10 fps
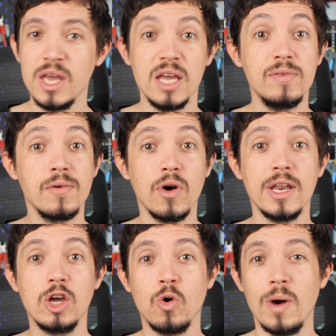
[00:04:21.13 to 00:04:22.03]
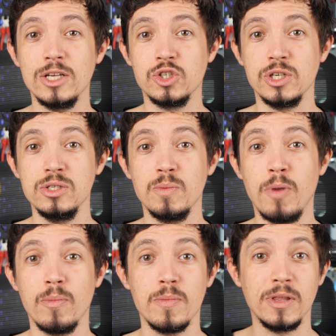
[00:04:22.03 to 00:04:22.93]
If you've got any questions,
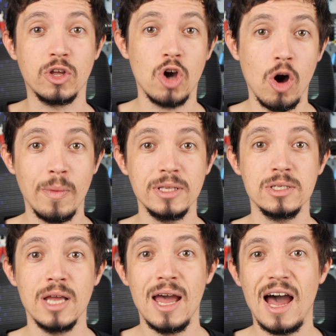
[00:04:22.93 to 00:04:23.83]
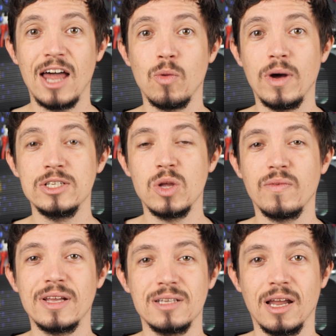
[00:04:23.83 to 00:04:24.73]
pop them in the comments. Otherwise, don't
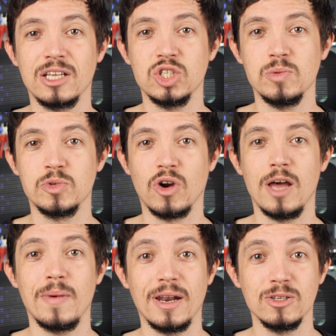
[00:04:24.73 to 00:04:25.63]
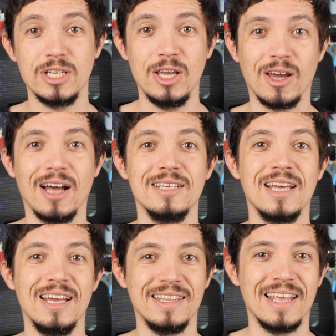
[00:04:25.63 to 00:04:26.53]
forget to like and subscribe, and I'll see you guys
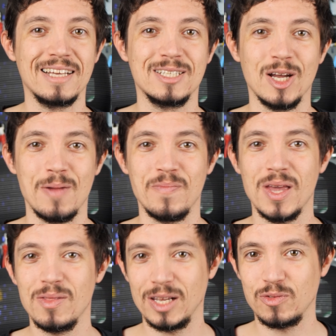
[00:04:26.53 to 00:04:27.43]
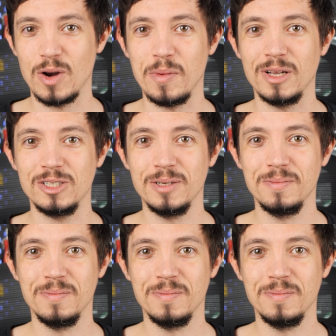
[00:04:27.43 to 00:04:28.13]
next time. Thanks very much.